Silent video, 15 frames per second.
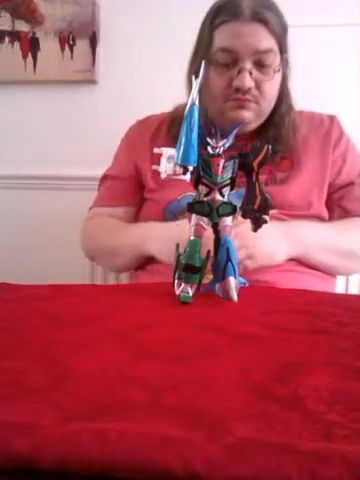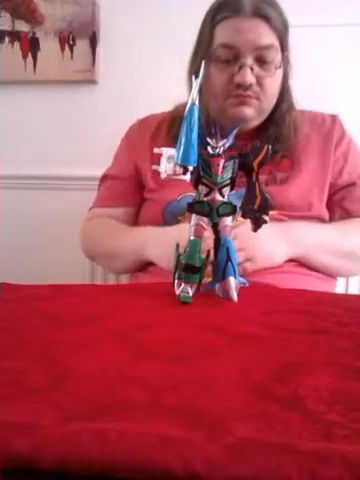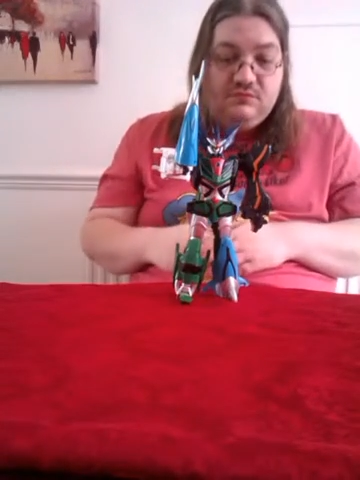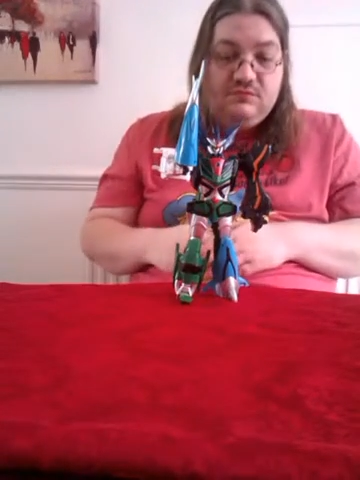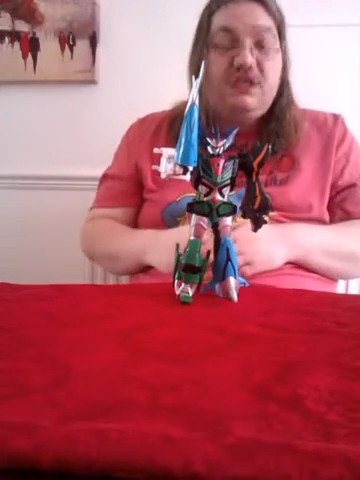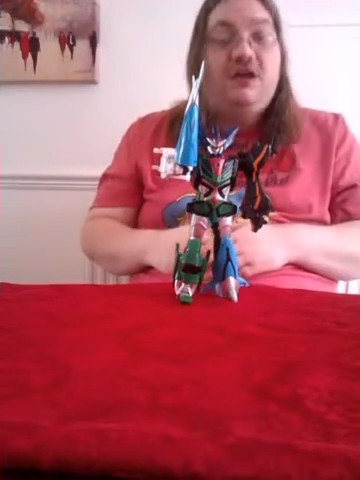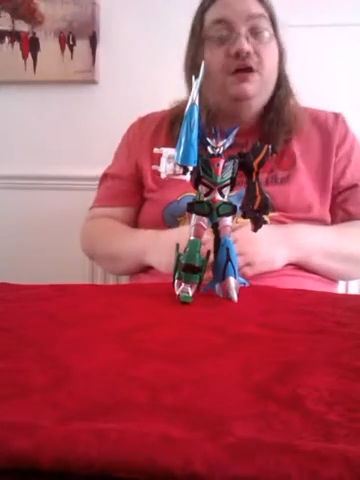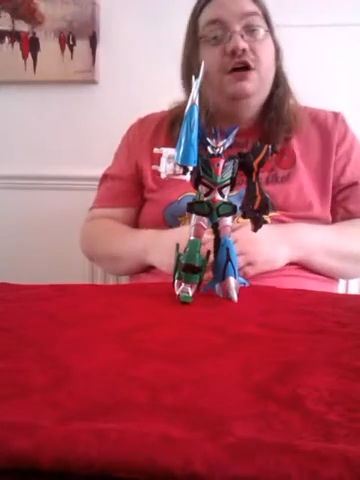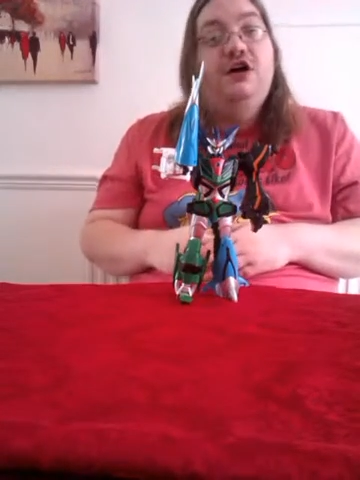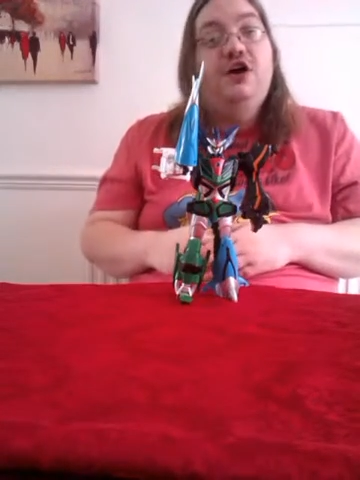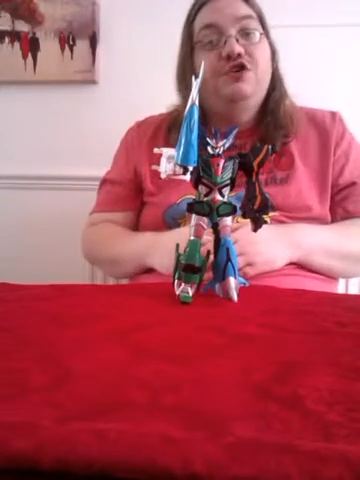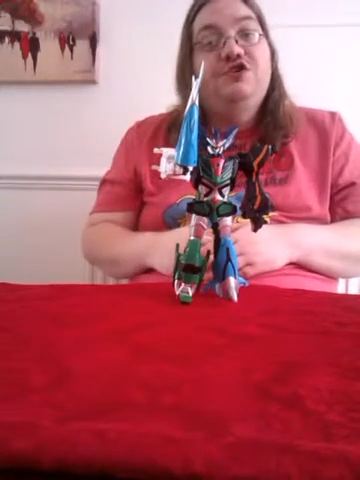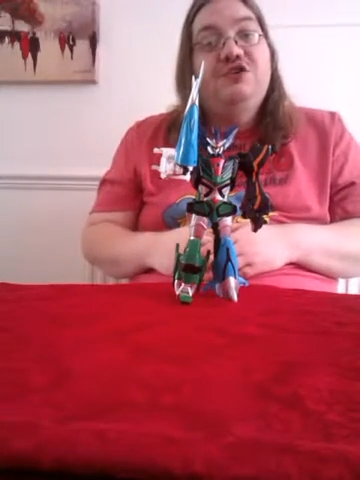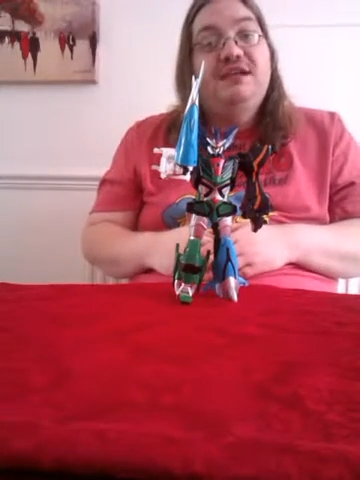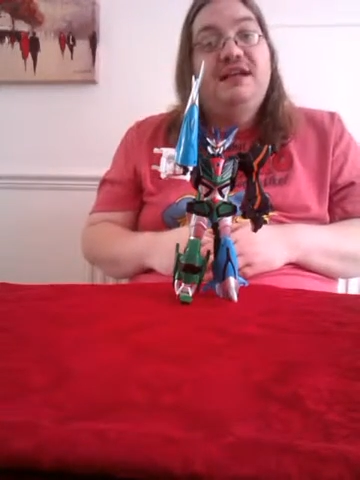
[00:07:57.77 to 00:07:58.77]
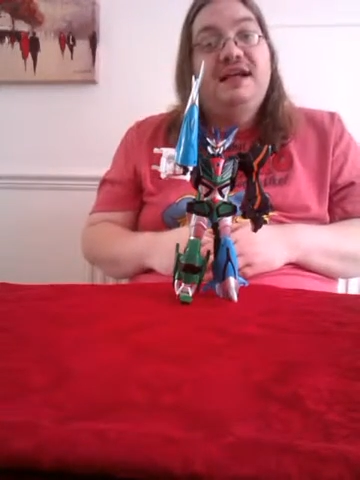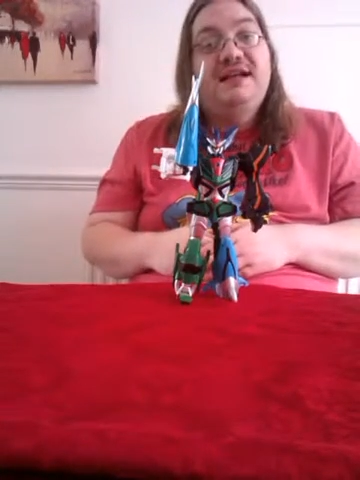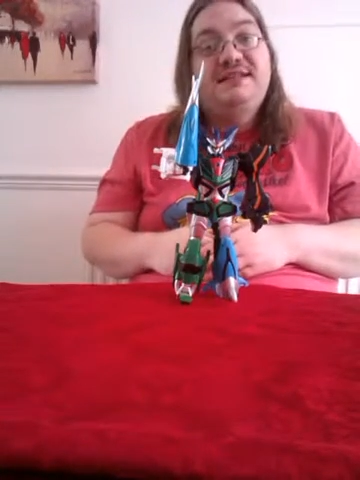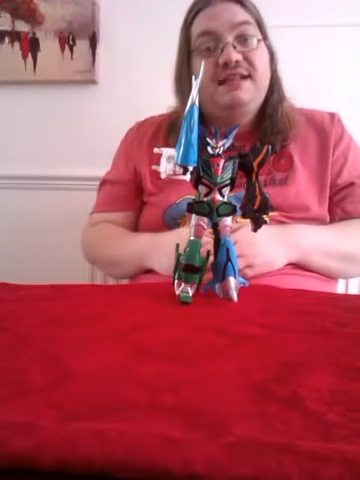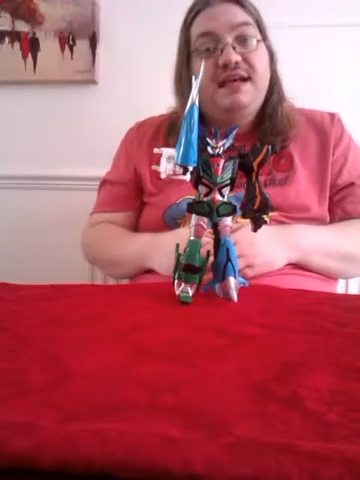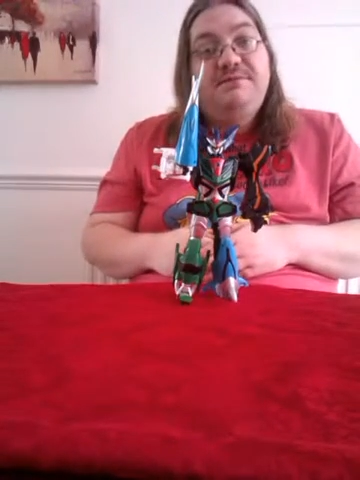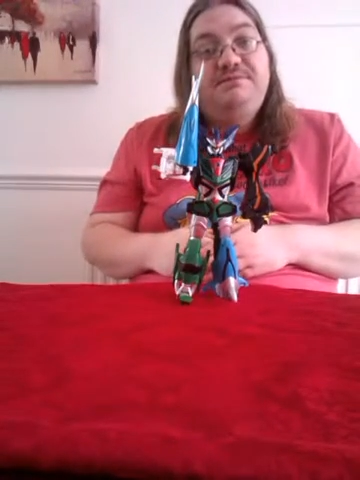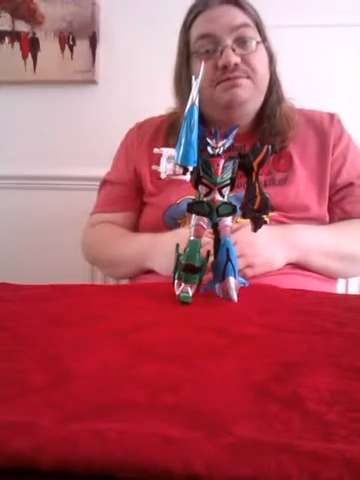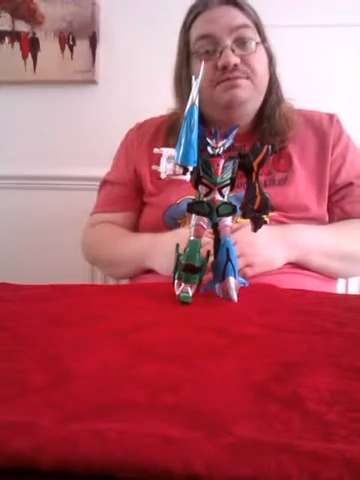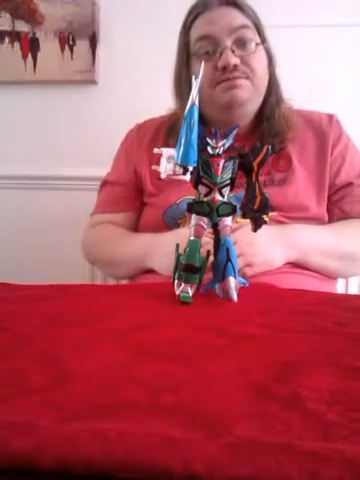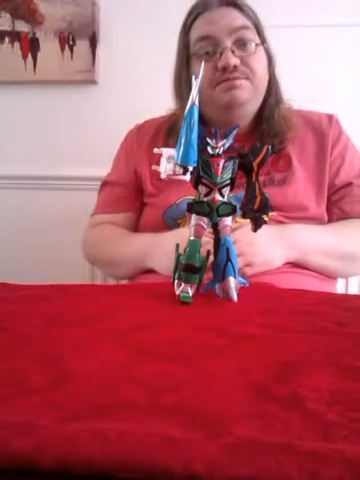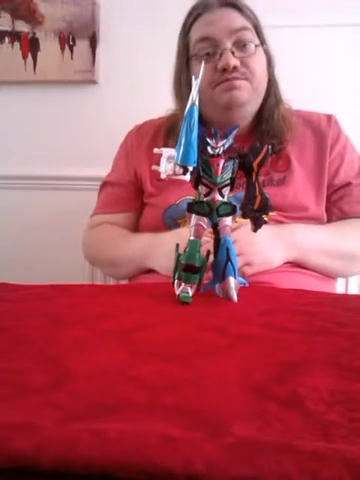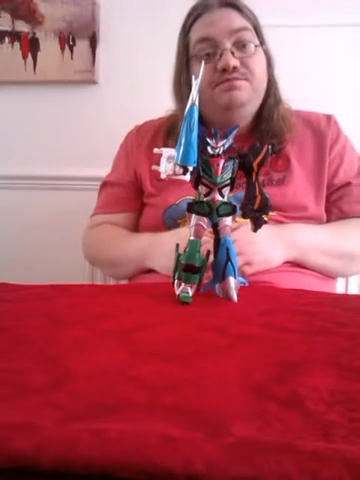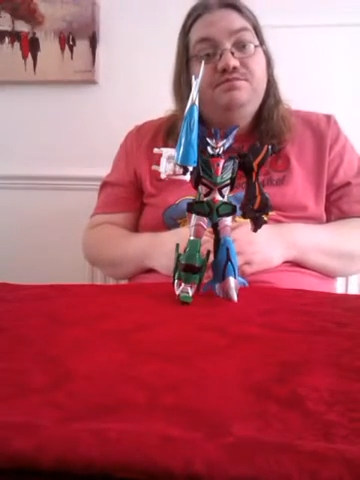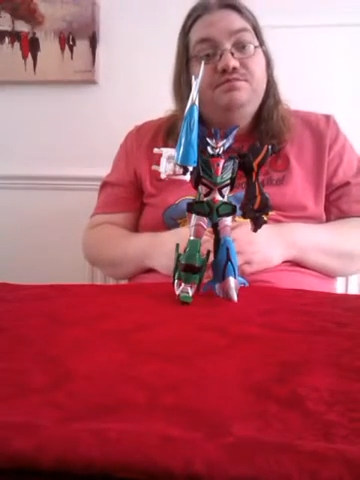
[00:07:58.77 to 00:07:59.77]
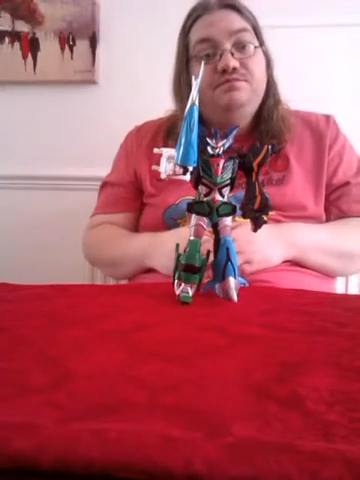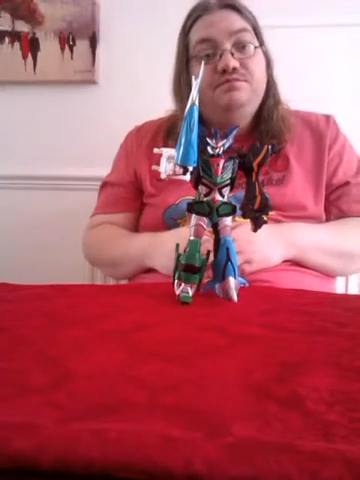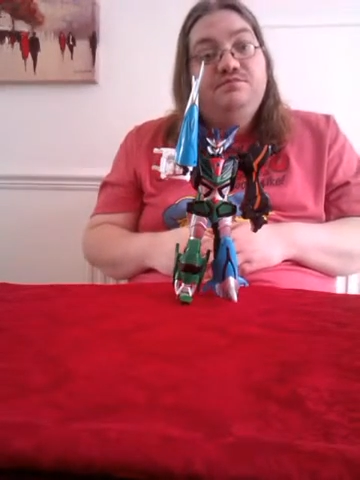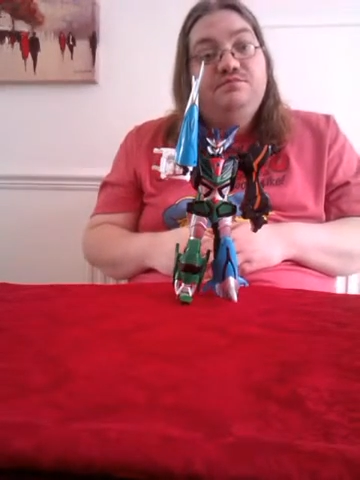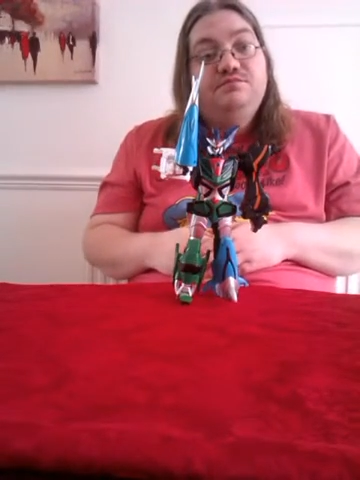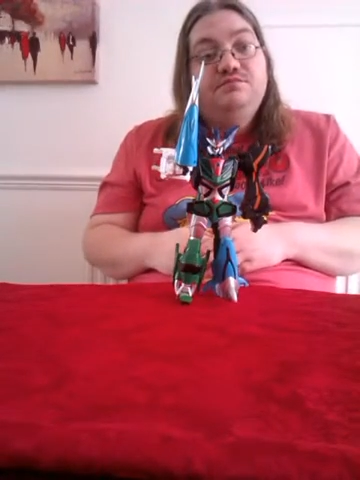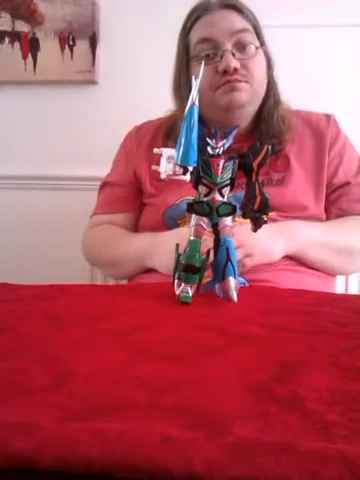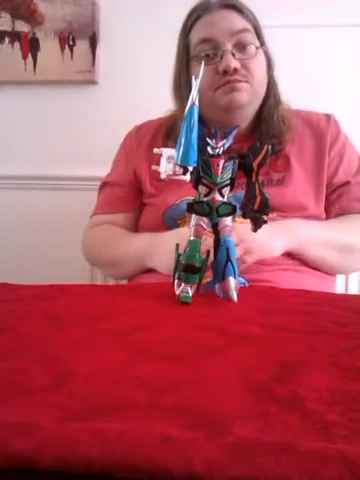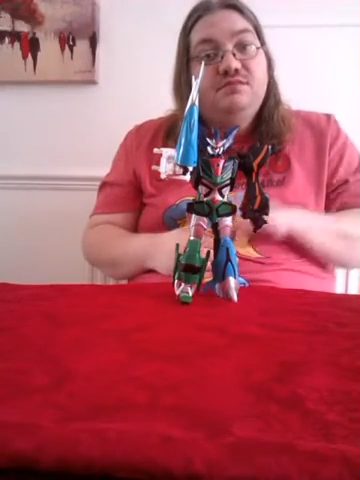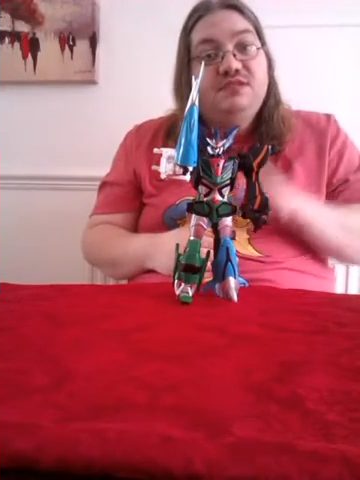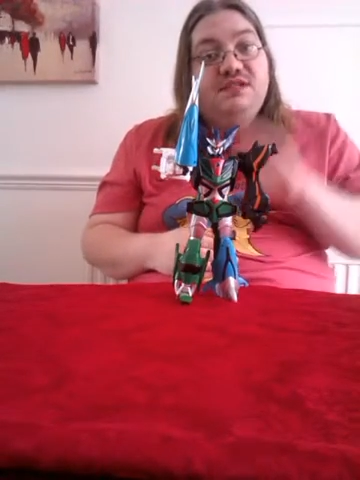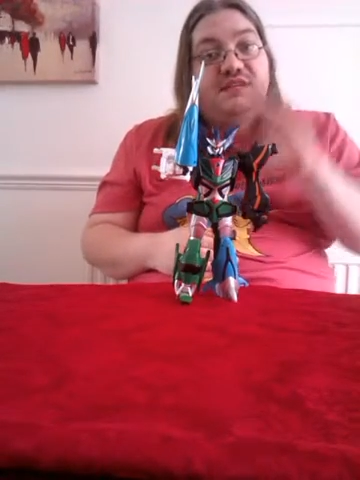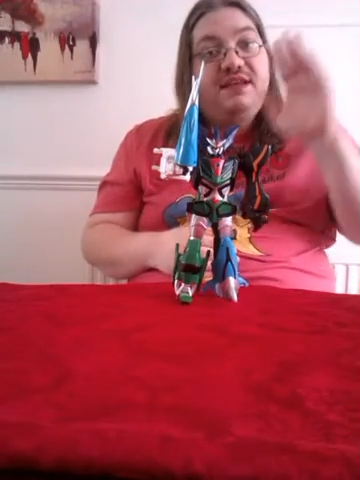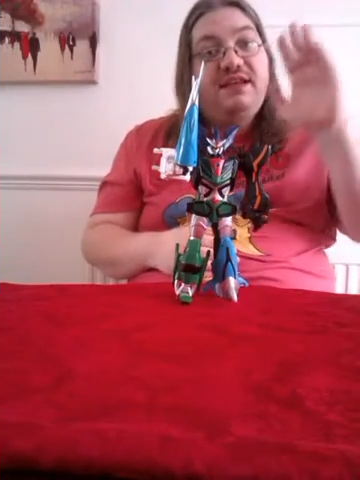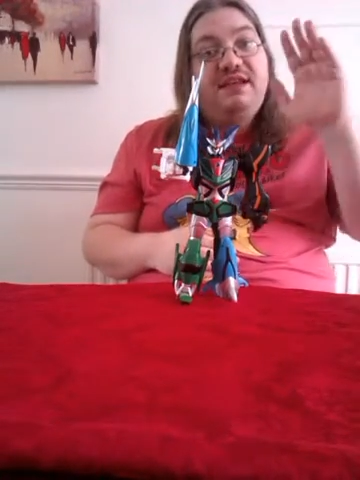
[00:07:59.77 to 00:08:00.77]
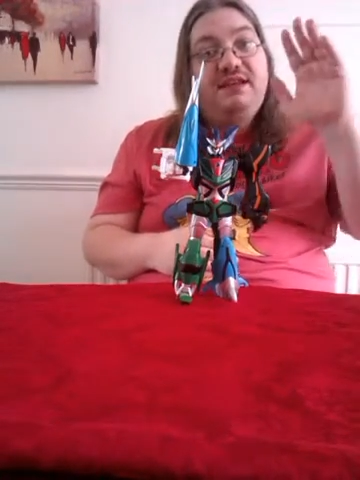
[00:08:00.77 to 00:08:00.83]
So, until next time, see you then.